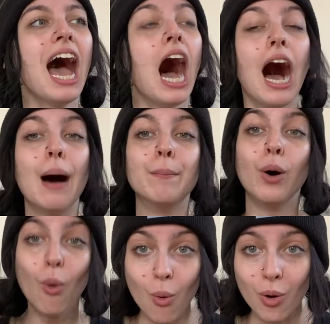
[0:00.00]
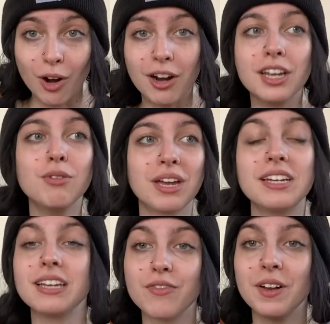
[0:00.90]
Um, or you can
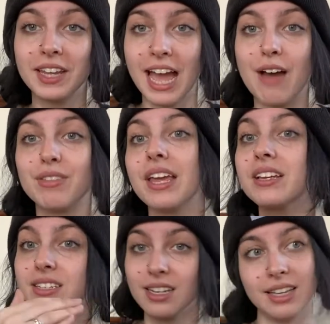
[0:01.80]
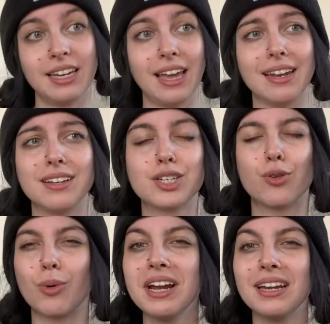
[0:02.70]
definitely have things delineated. So
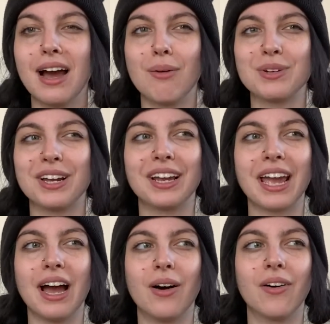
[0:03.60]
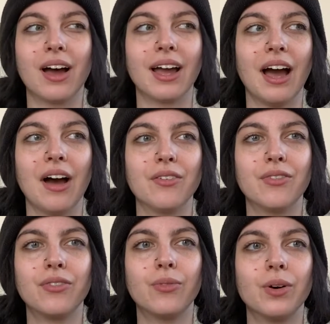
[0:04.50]
right now I'm trying to count. I have
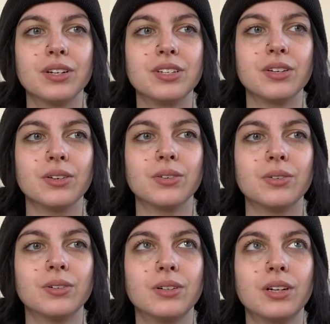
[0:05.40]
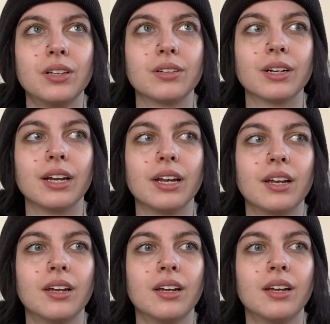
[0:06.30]
one, two, three.
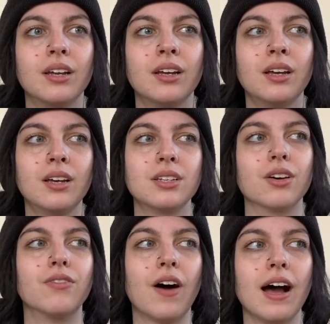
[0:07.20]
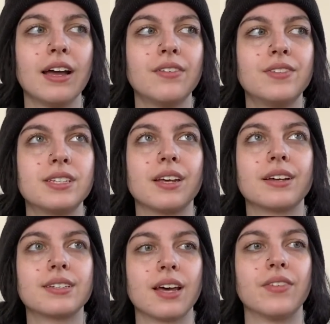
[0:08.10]
So five,
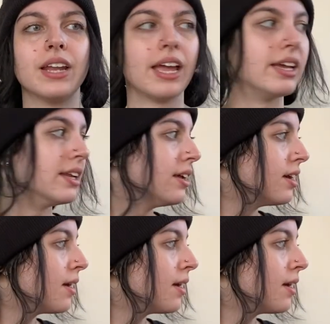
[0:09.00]
six, seven, eight,